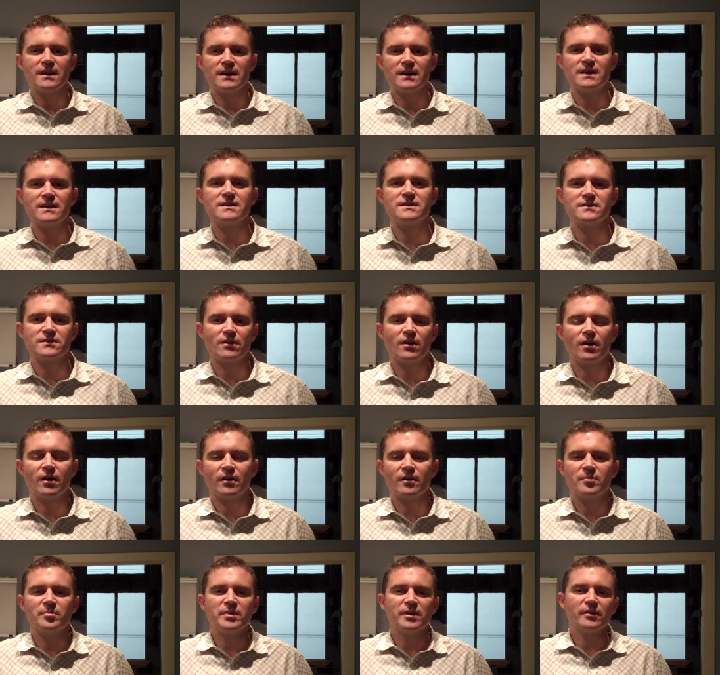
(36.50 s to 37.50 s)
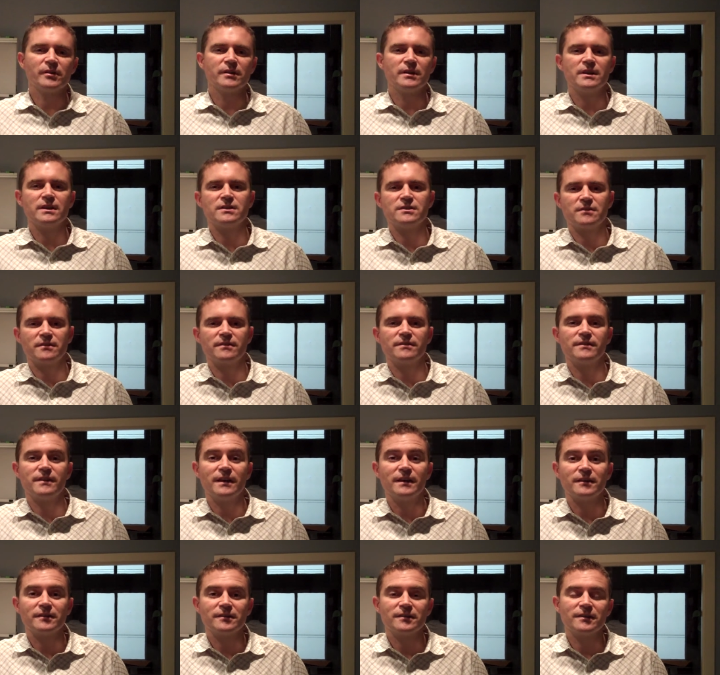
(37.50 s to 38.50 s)
is our ability to
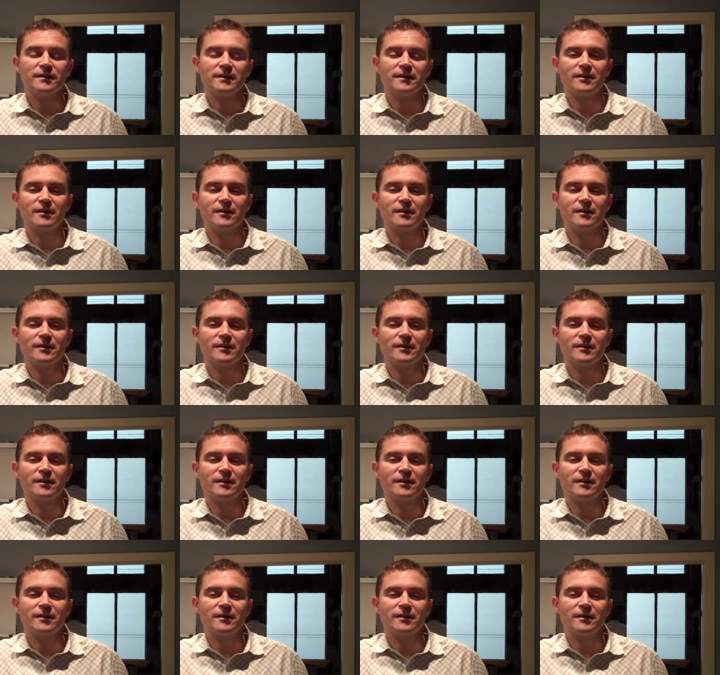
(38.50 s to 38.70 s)
think